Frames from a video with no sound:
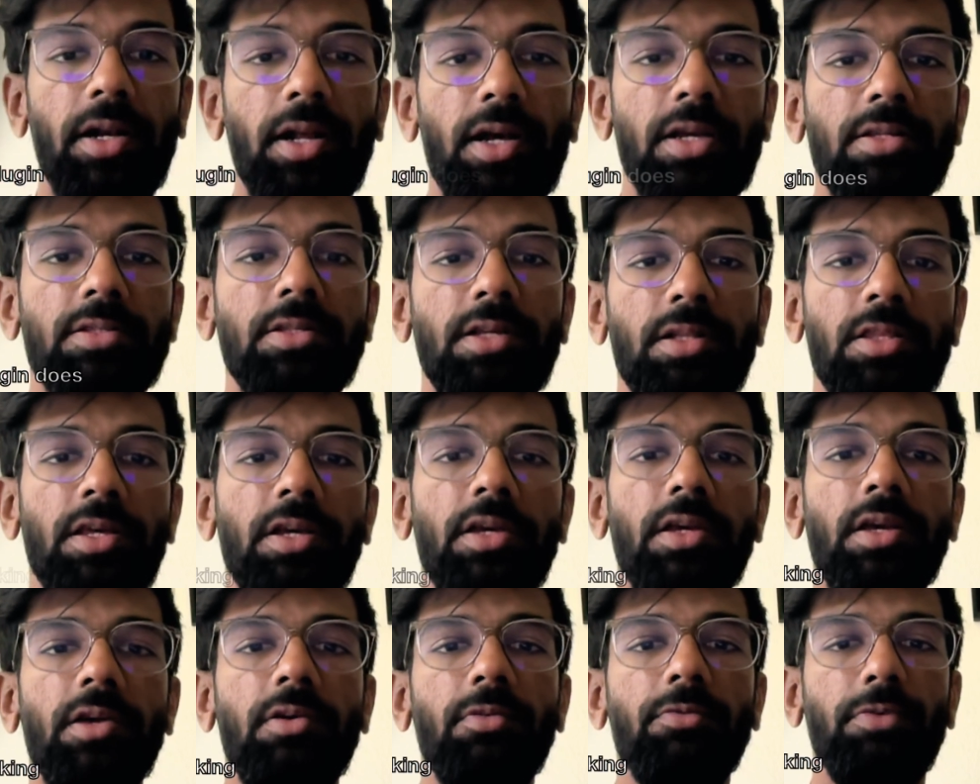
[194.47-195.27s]
does the
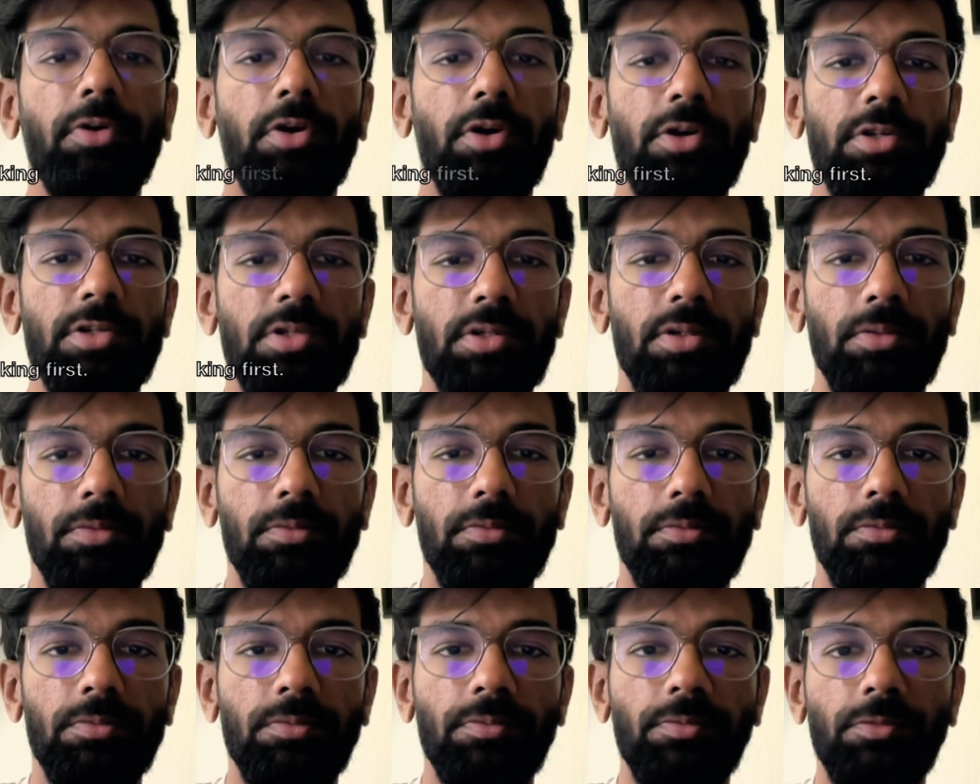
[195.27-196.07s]
thinking first.
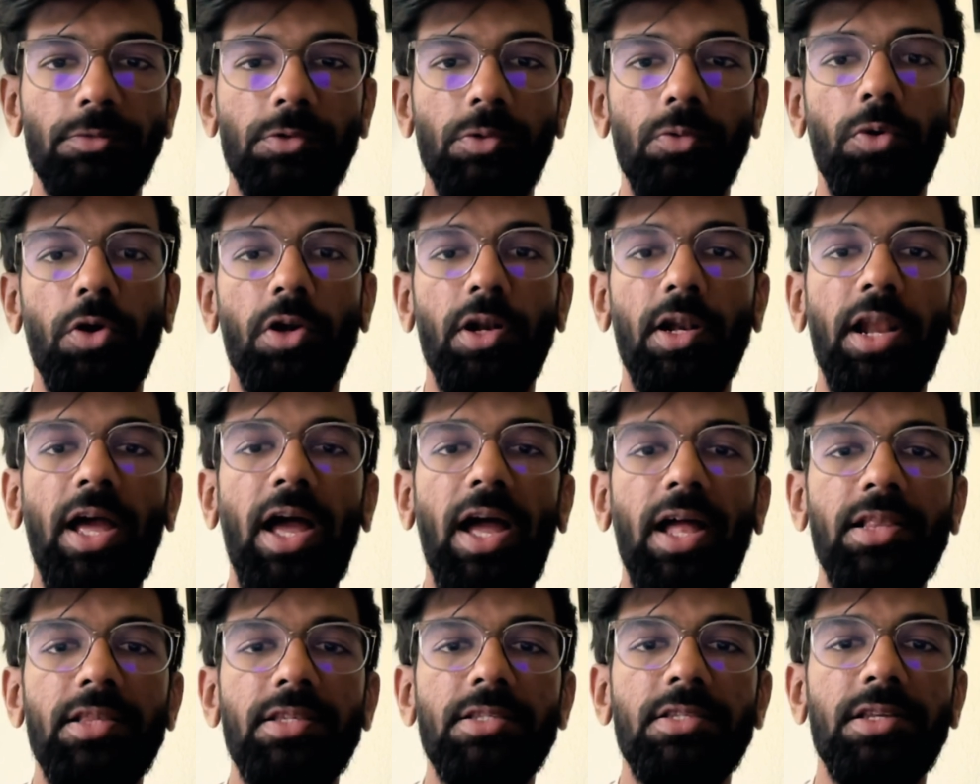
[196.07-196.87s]
What
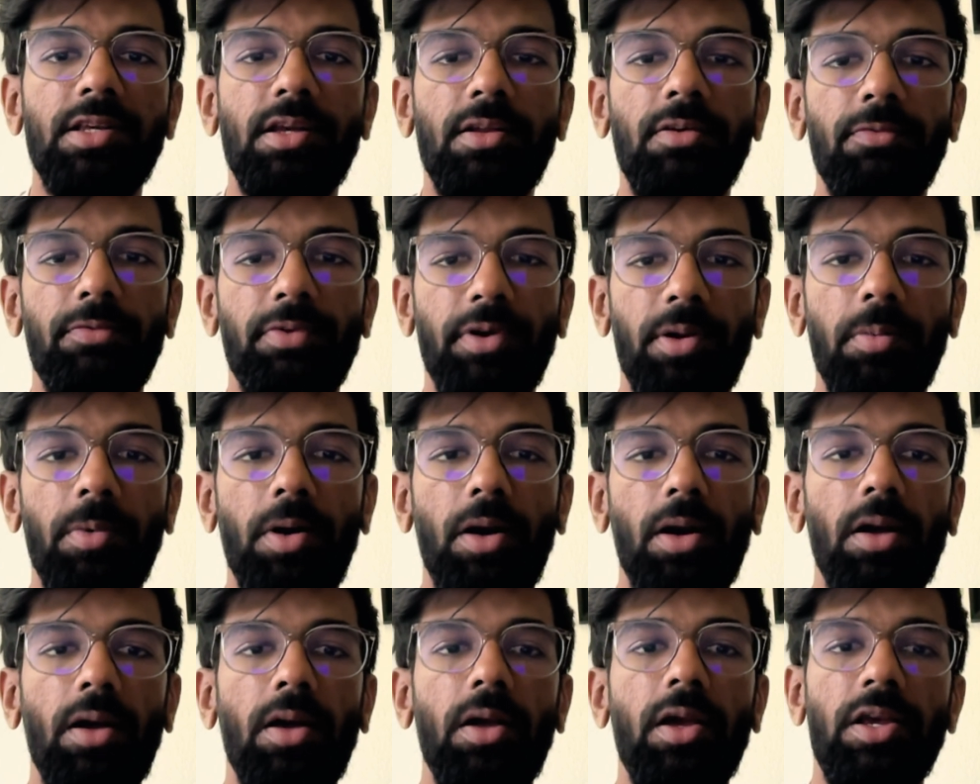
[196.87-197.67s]
lands in
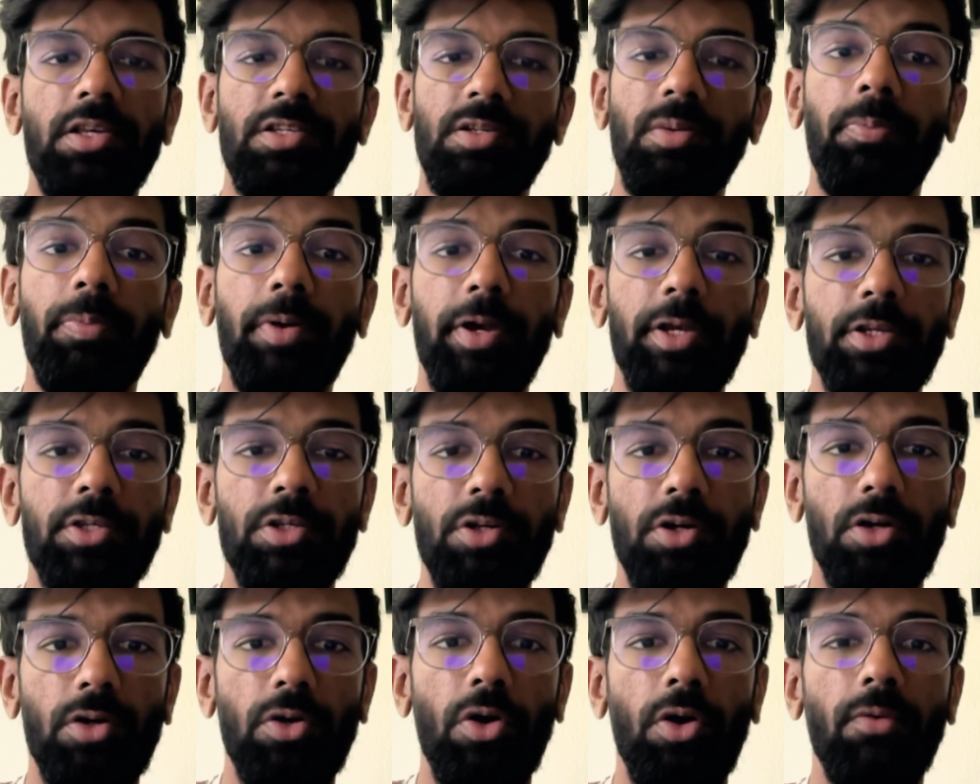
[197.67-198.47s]
Figma is a
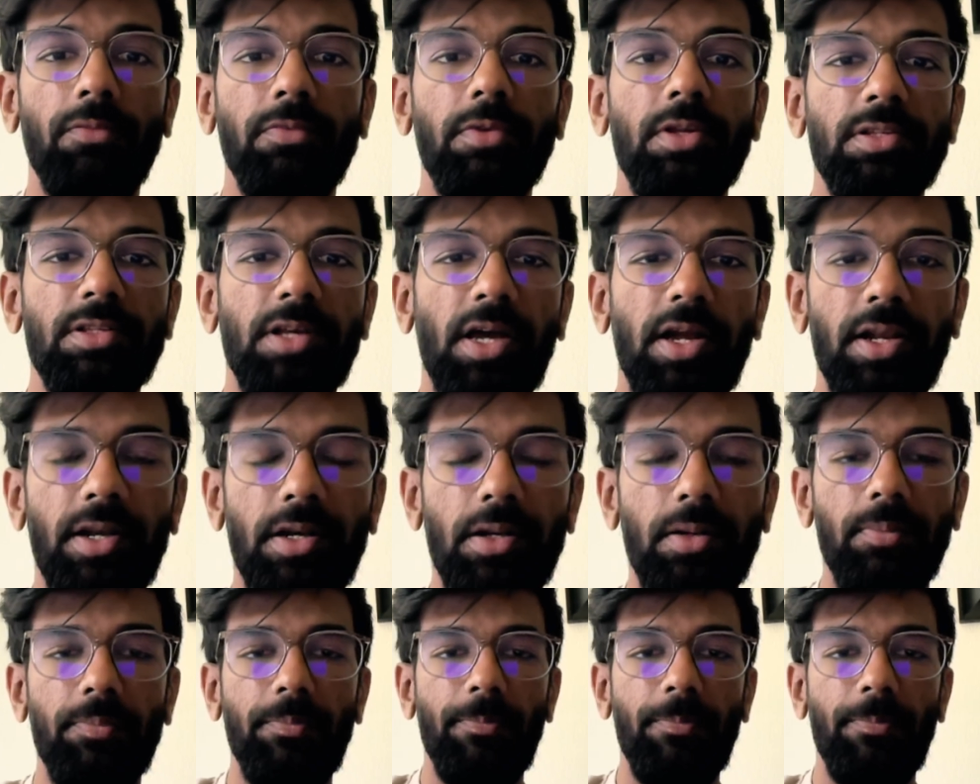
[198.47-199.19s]
picture of the site.